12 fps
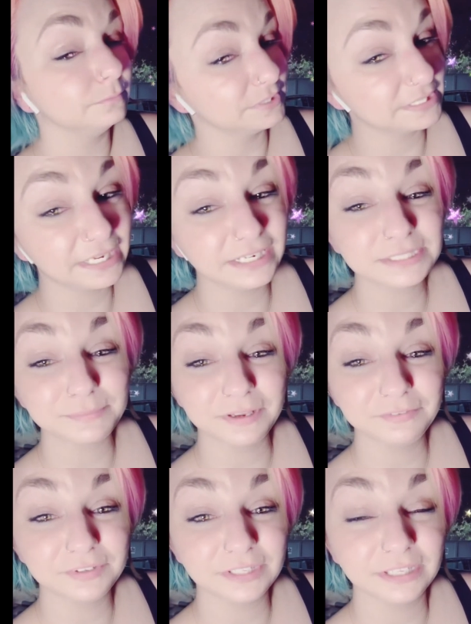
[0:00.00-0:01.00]
Once again, it's my
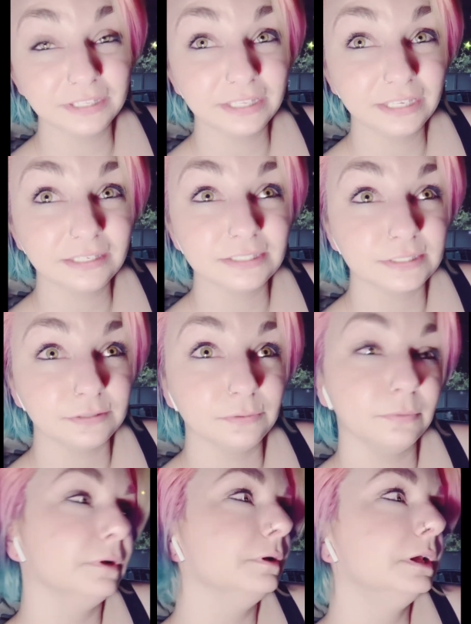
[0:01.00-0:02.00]
affiliate link, so you
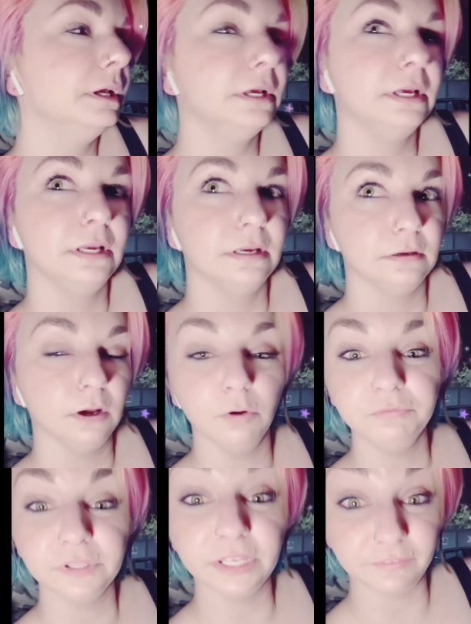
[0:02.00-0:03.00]
will
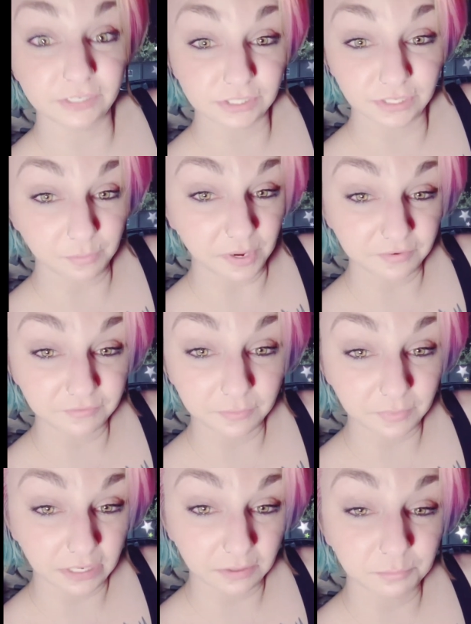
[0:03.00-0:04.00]
hopefully eventually benefit
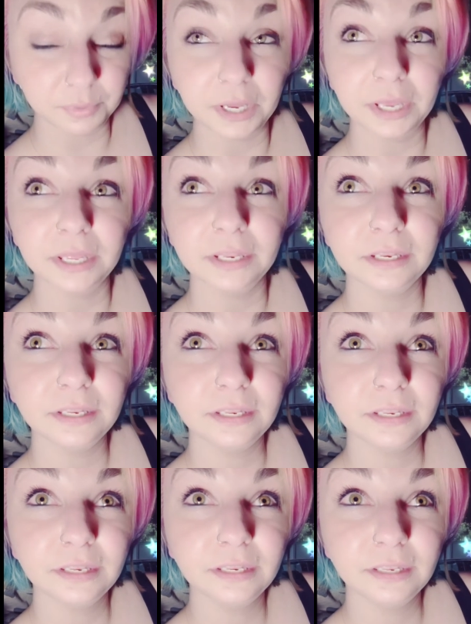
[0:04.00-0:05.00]
me, but
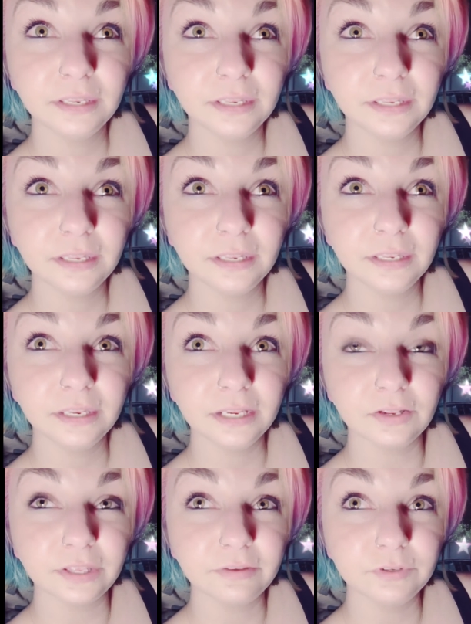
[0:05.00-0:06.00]

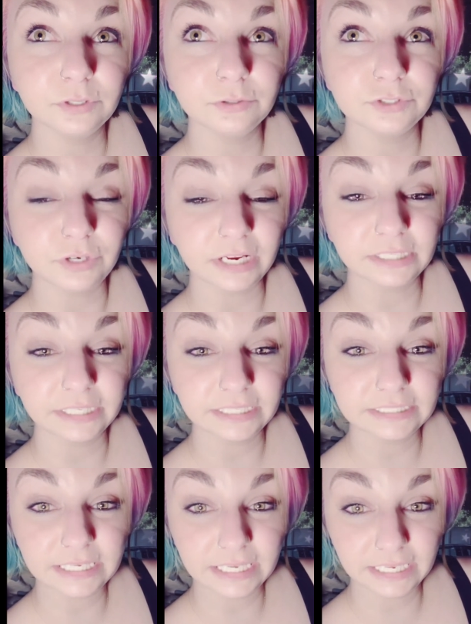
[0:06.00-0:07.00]
it'll give you a direct
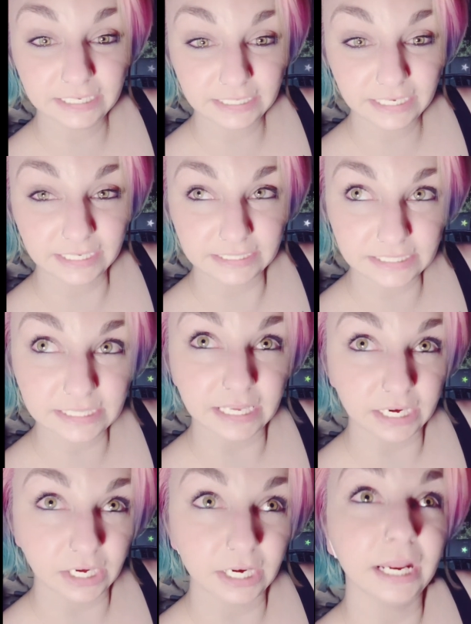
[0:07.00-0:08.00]
link into
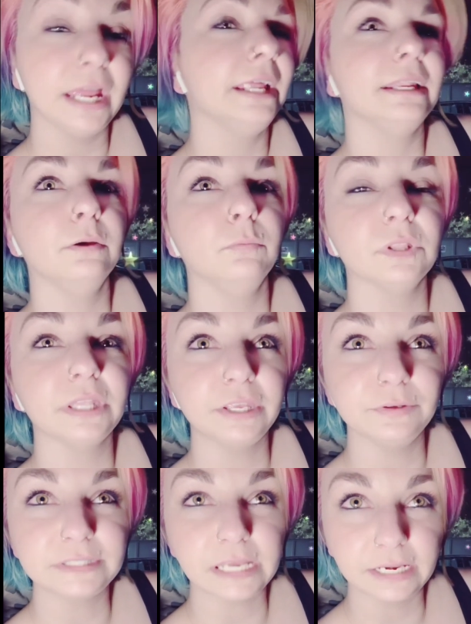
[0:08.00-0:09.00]
there, and it will let
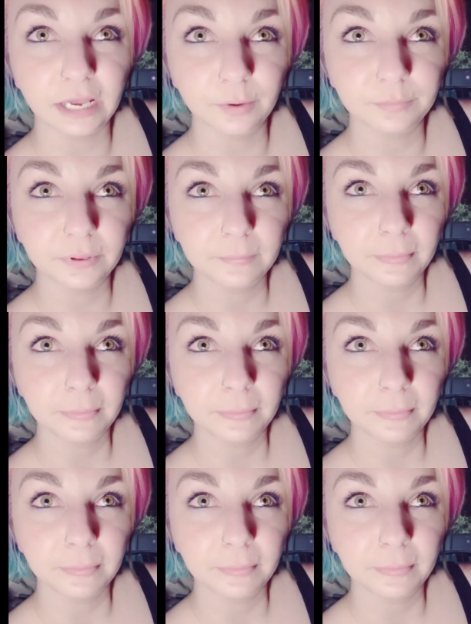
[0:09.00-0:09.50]
you sign up.